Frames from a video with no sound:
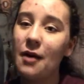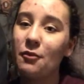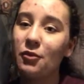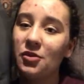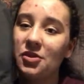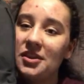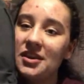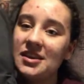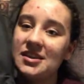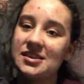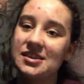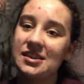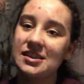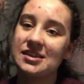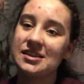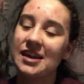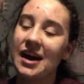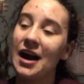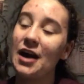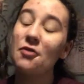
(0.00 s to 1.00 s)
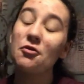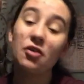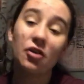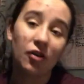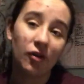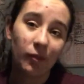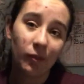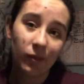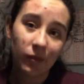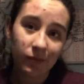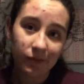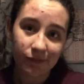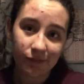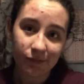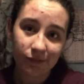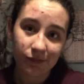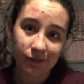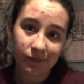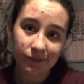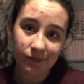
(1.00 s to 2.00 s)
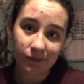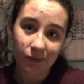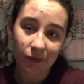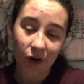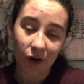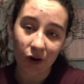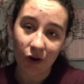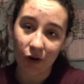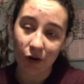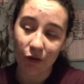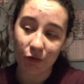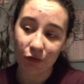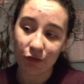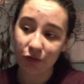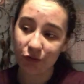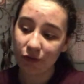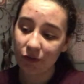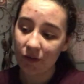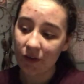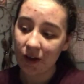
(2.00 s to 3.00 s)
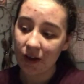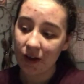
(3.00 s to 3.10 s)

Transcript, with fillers: But this is the outcome of